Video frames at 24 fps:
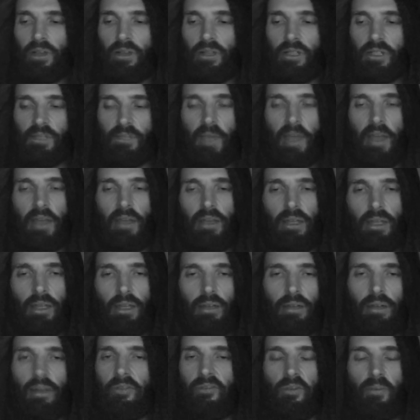spend
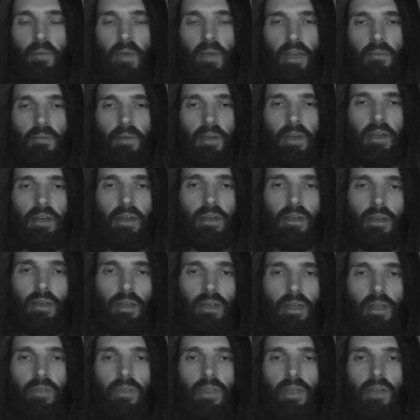it, never pay it back,
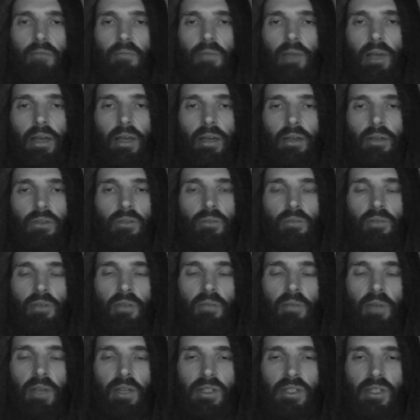and then buy another
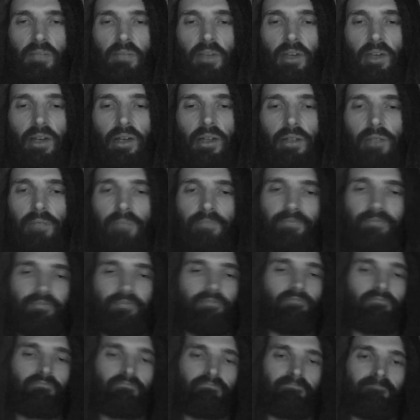prepaid SIM card.
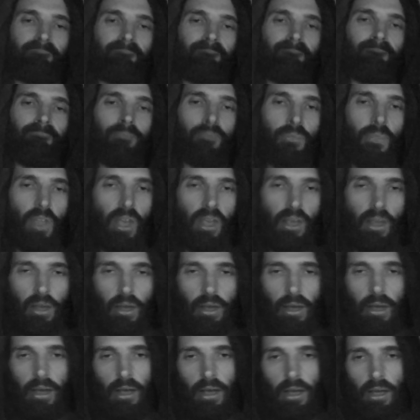
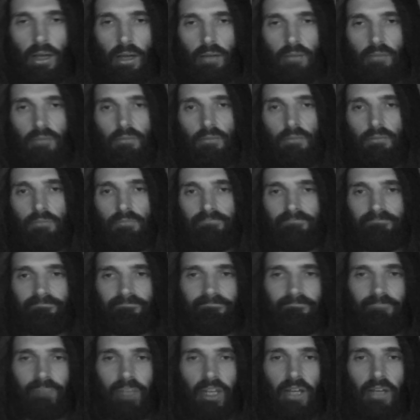
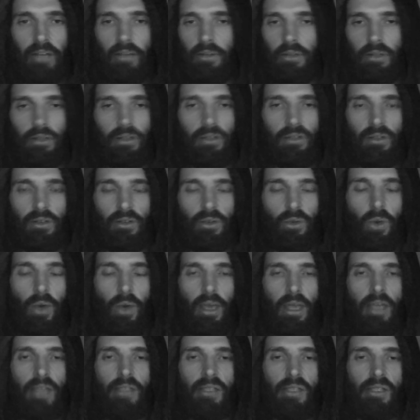You know,
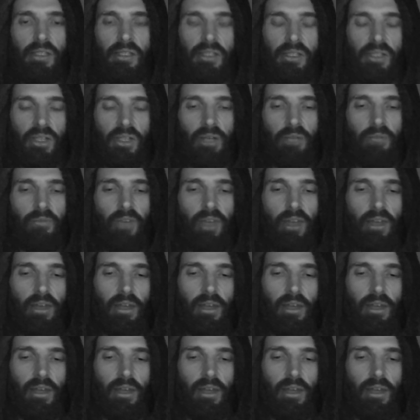quite easy to circumvent.